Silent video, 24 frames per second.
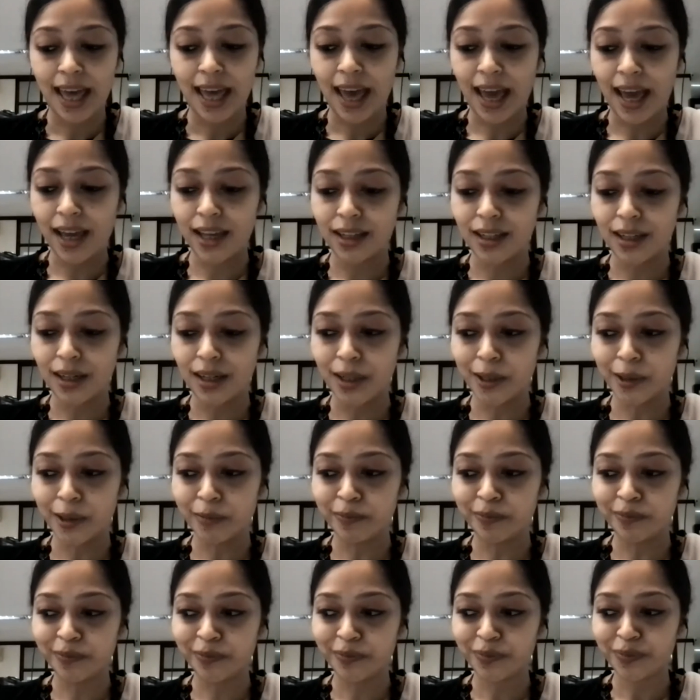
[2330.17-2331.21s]
And
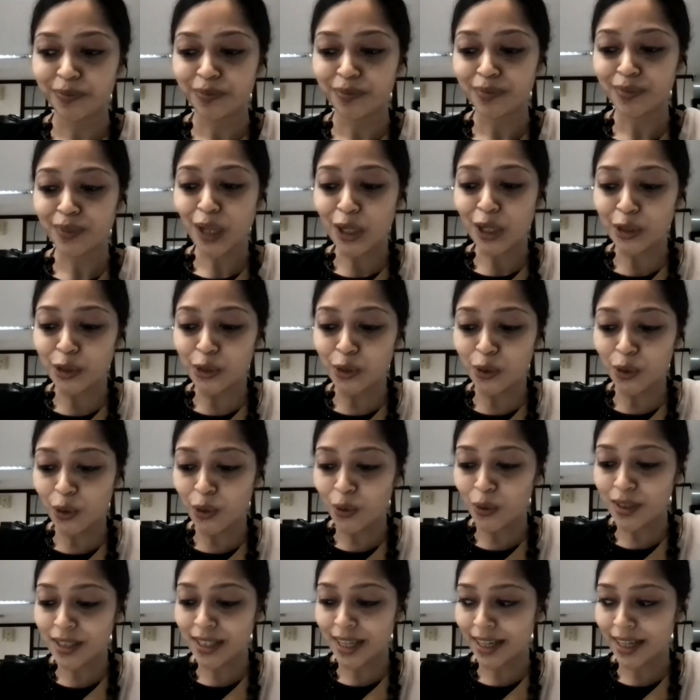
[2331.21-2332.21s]
to close,